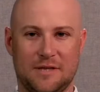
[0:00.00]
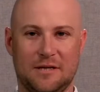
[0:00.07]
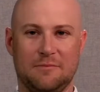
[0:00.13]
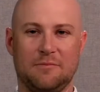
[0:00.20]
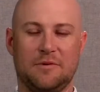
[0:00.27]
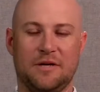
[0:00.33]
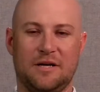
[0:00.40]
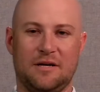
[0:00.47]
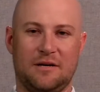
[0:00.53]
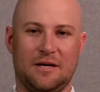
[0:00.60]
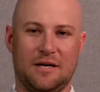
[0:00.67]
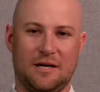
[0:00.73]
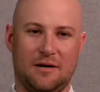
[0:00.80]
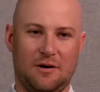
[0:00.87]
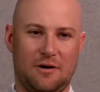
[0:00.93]
Yep, they're
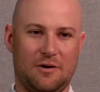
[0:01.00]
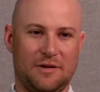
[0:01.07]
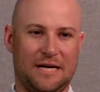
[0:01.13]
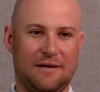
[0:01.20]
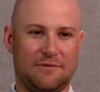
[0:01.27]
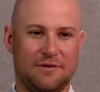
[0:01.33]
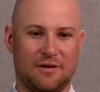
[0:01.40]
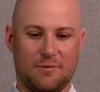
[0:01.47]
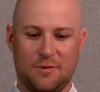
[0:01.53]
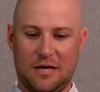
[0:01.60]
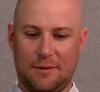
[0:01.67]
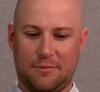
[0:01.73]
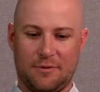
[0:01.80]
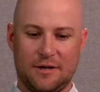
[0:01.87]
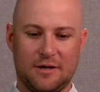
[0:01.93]
all knives that can be
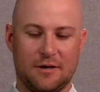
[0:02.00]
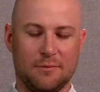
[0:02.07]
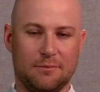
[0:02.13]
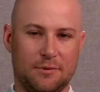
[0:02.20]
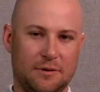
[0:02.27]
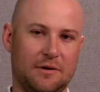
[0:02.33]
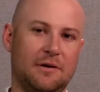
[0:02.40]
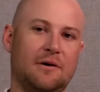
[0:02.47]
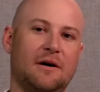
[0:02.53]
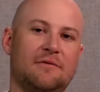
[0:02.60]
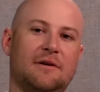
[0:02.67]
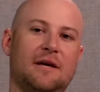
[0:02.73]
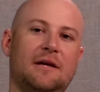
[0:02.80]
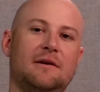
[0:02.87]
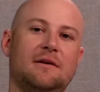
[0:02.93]
operated completely
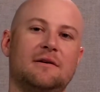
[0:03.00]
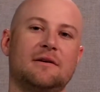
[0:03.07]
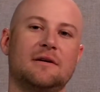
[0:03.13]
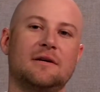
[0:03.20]
left-handed.